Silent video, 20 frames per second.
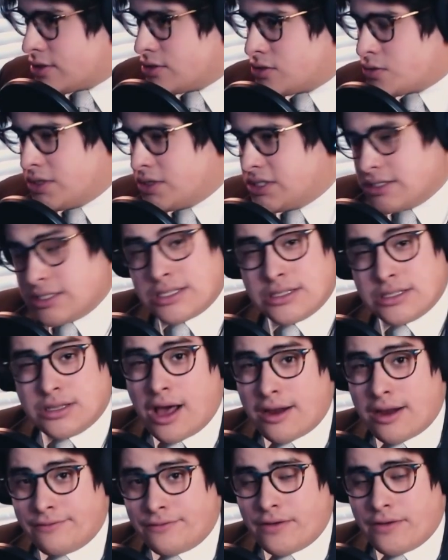on Twitch. It's a
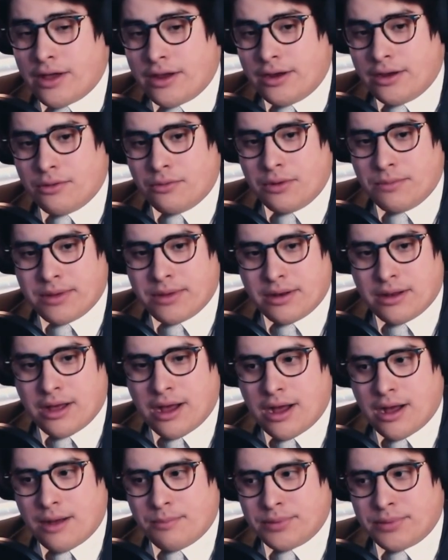lot of fun. We've been
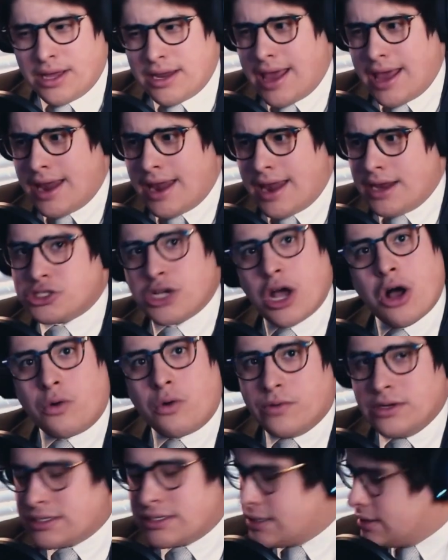playing NHL
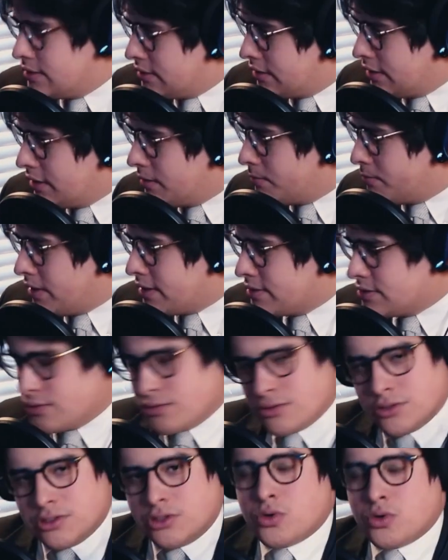recently because
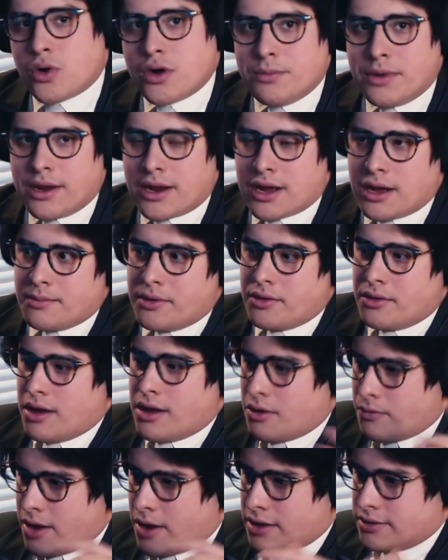there's a tournament coming
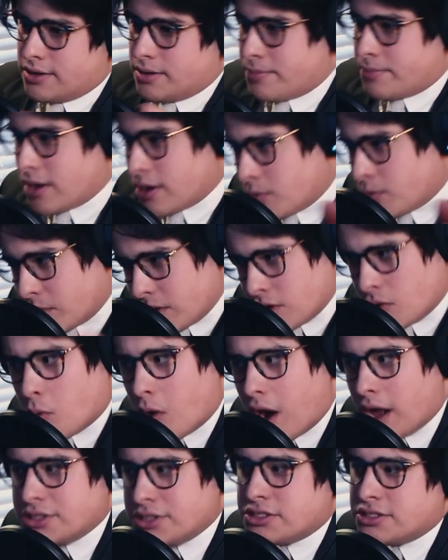around, depending on when you
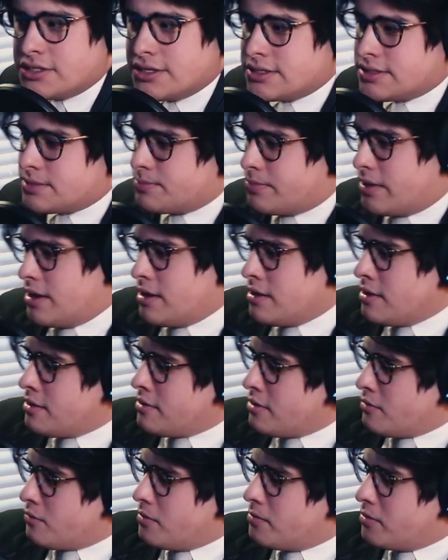watch this. But
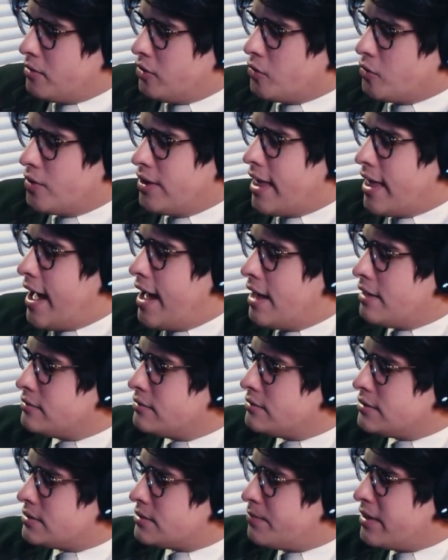we've been doing that.
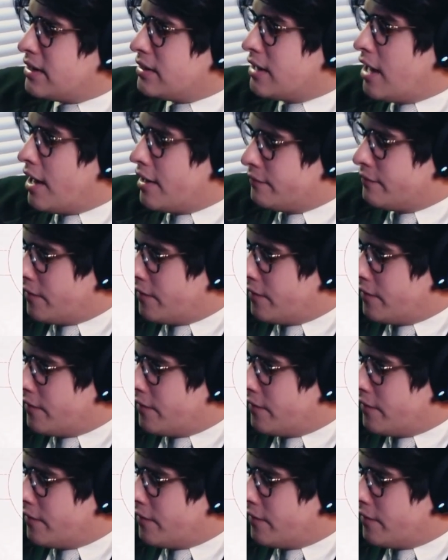It's been a lot of